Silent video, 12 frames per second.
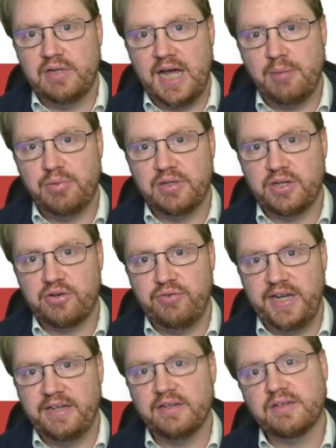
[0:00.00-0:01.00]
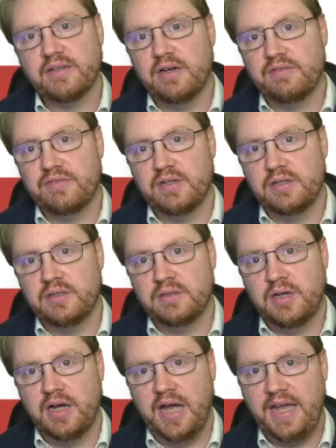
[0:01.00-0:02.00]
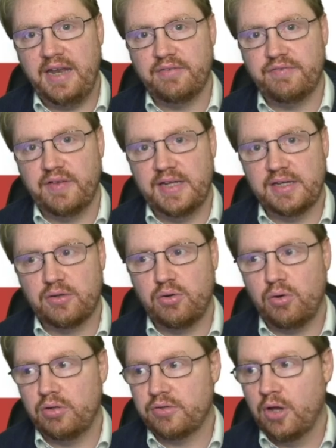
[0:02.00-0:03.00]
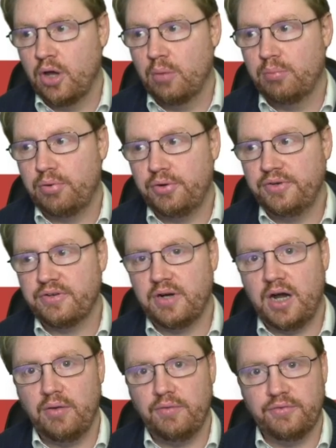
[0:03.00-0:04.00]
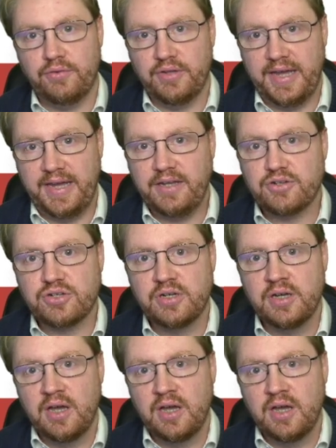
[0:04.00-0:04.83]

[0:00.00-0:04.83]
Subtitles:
Apple created a header file called pointeroutz.h,